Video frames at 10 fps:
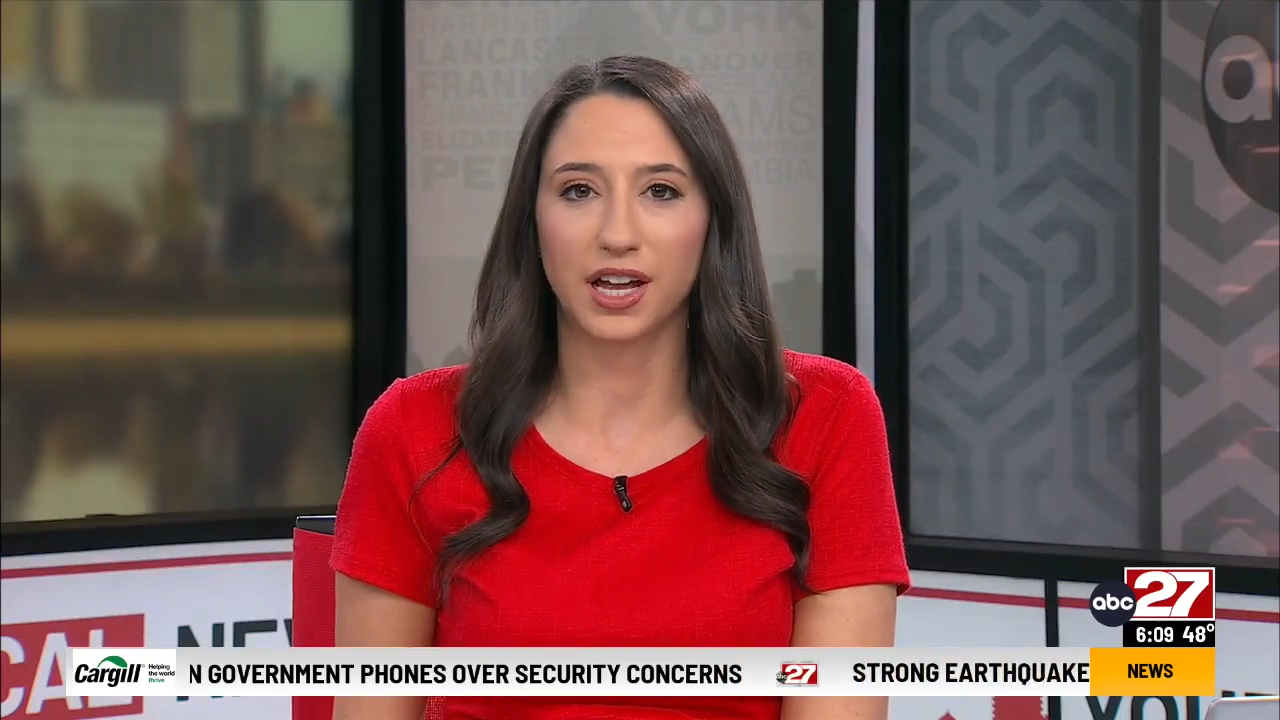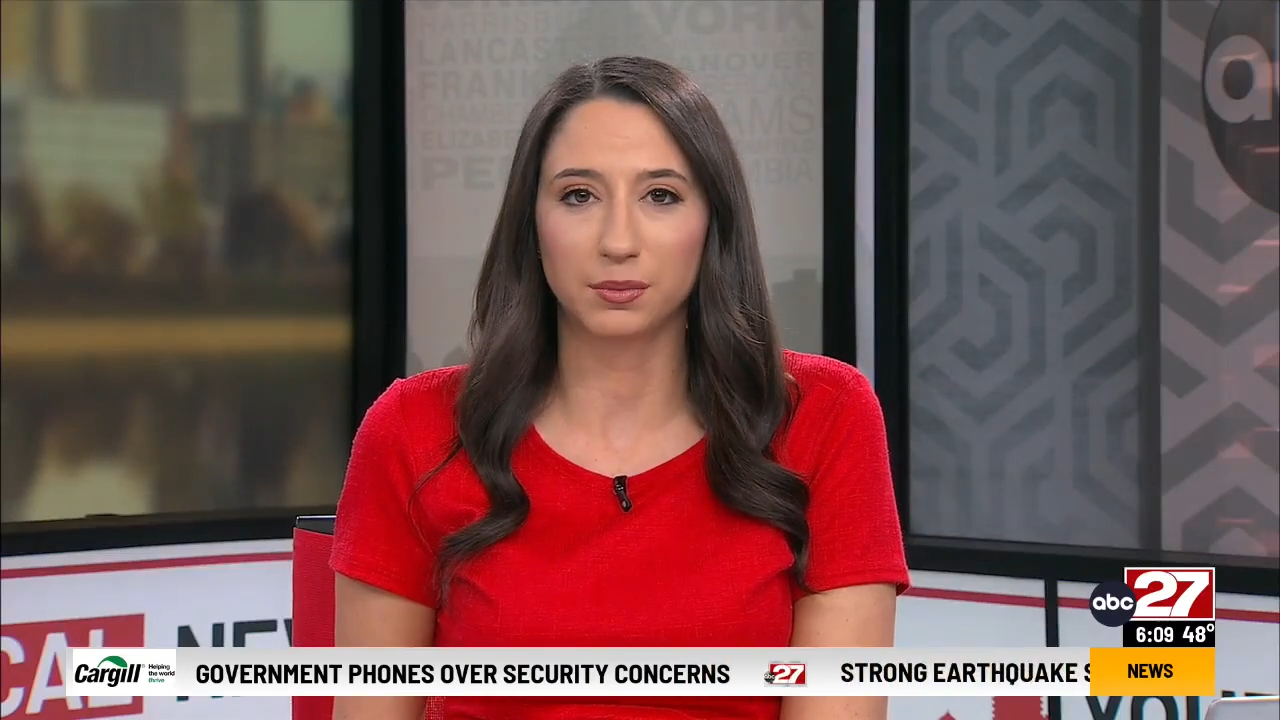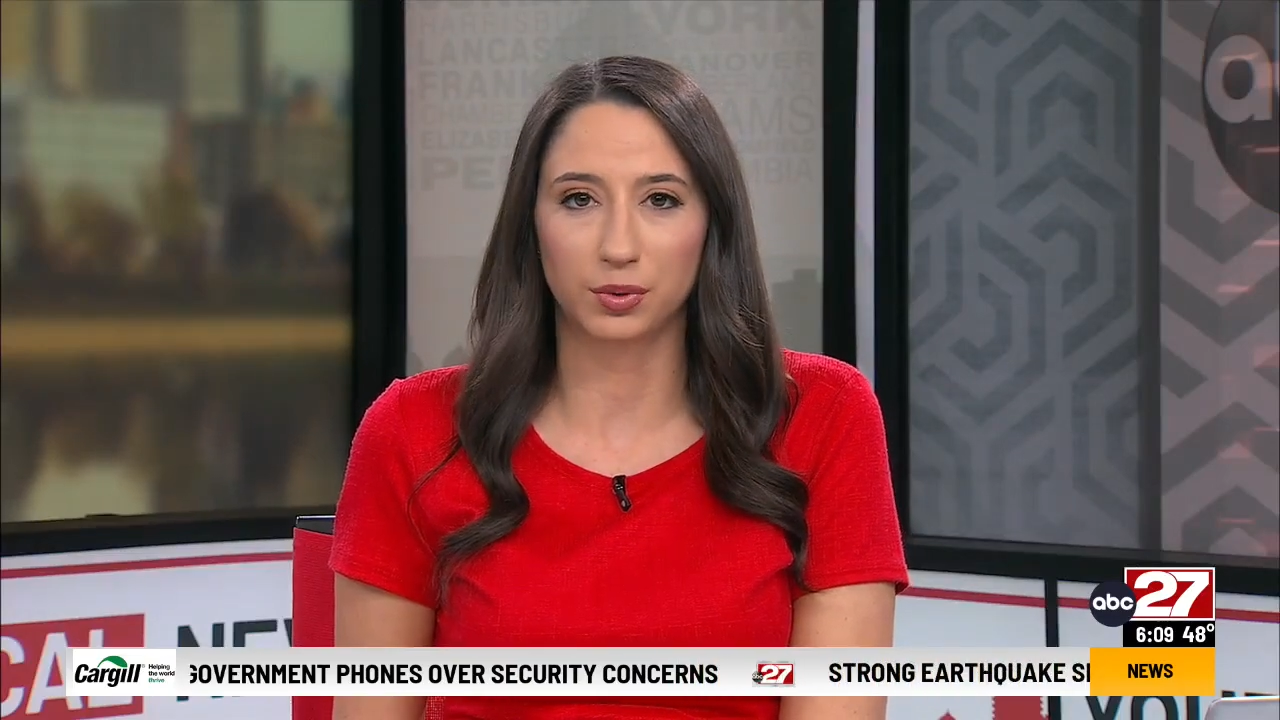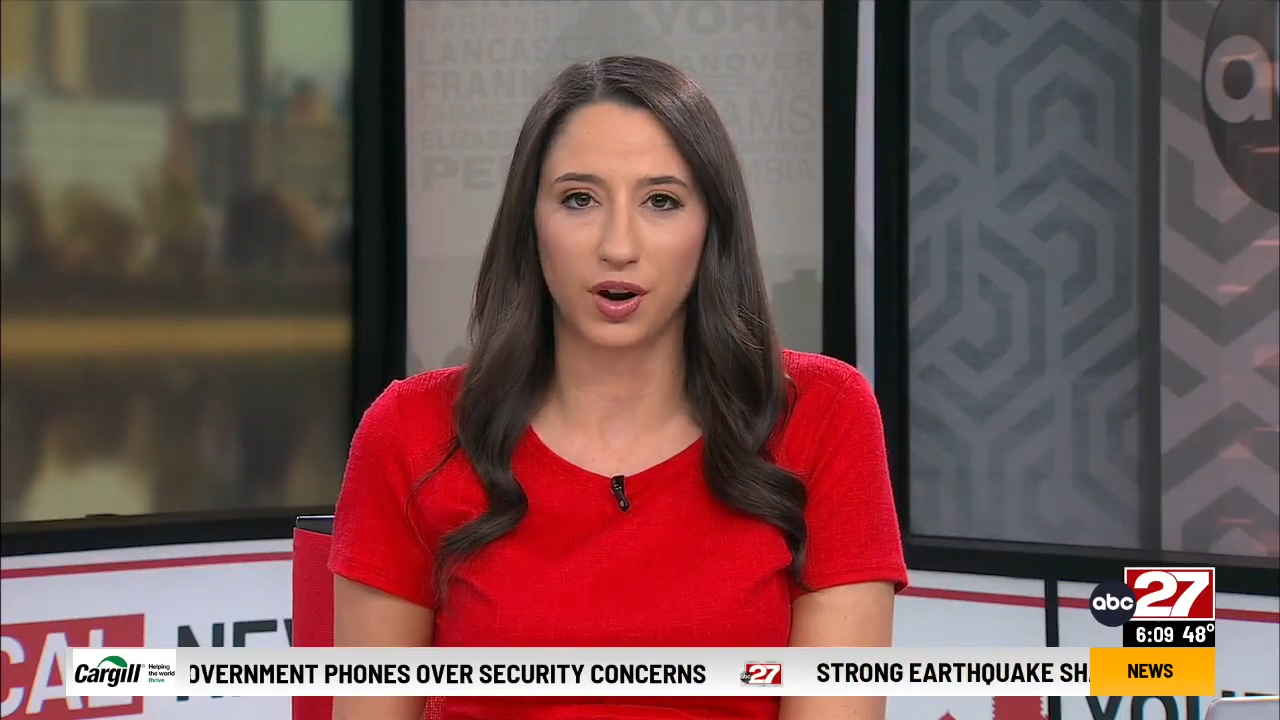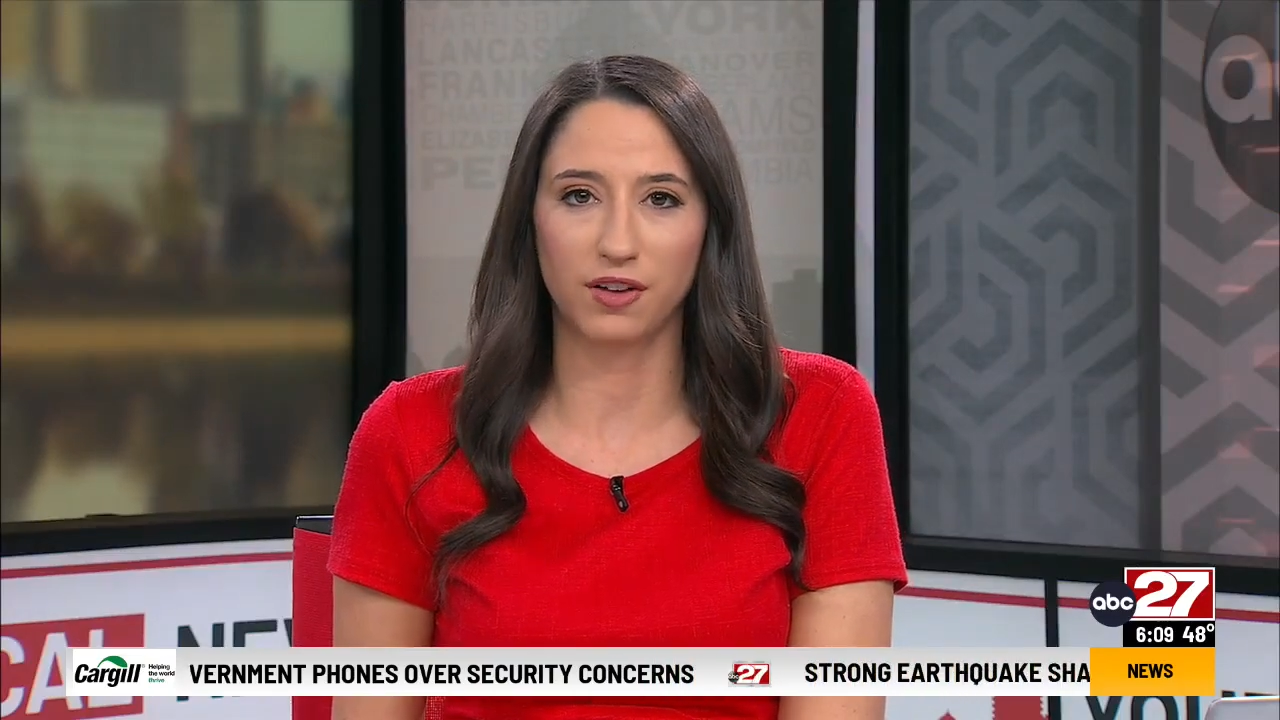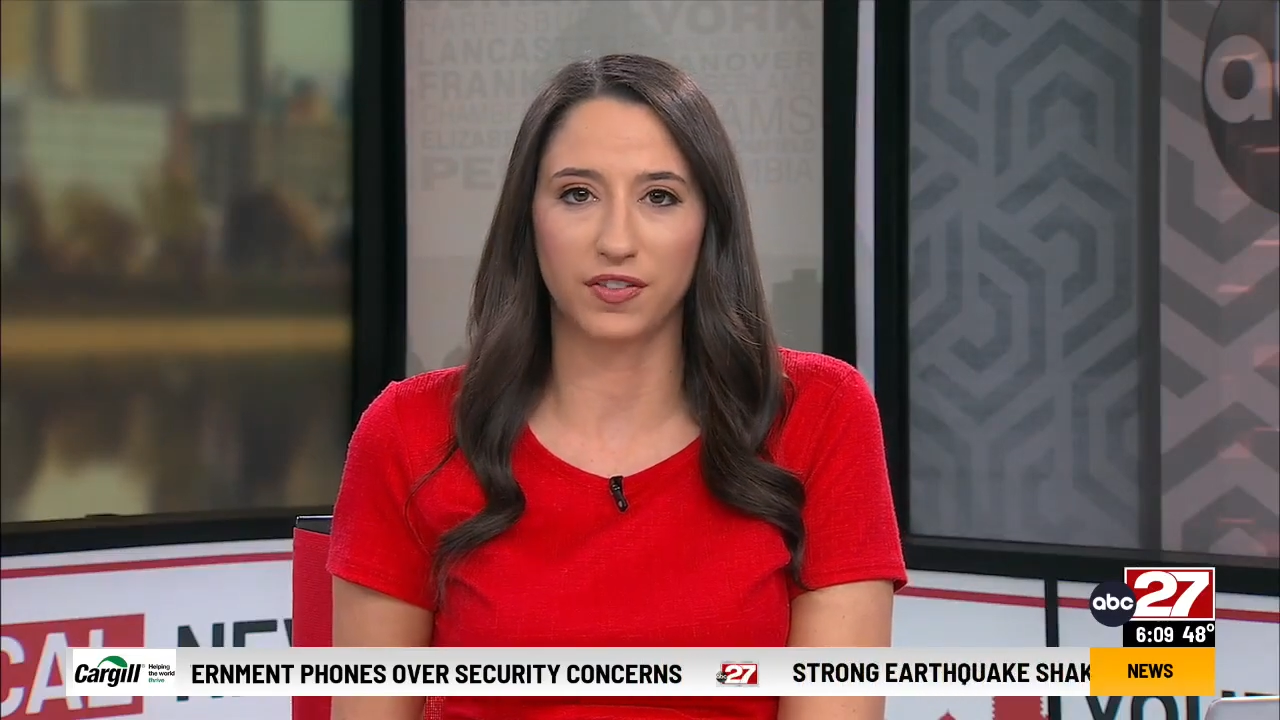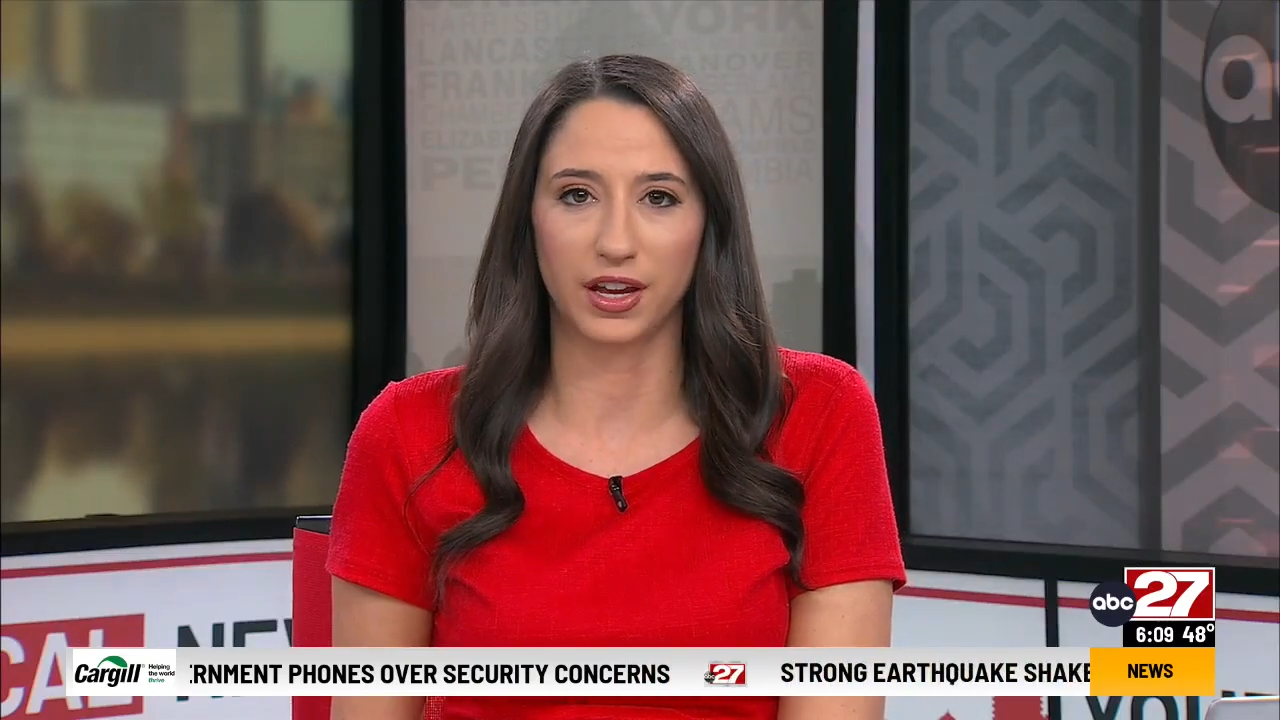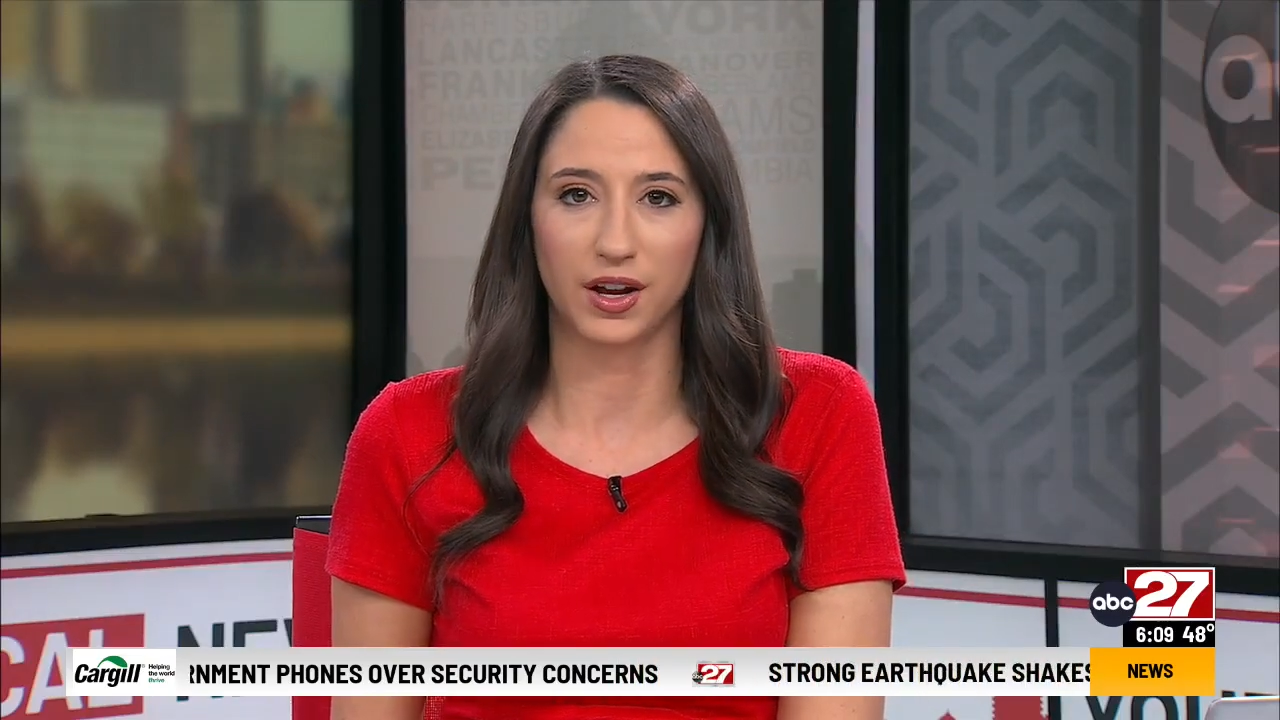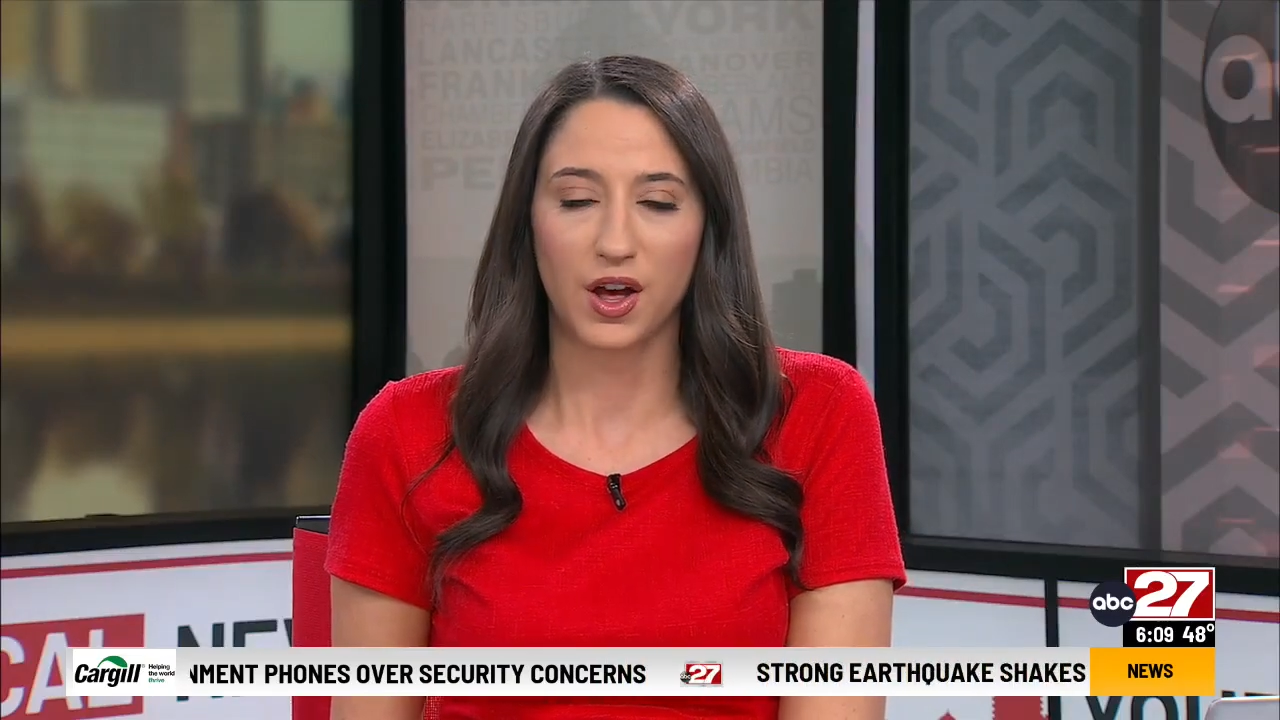nonprofit.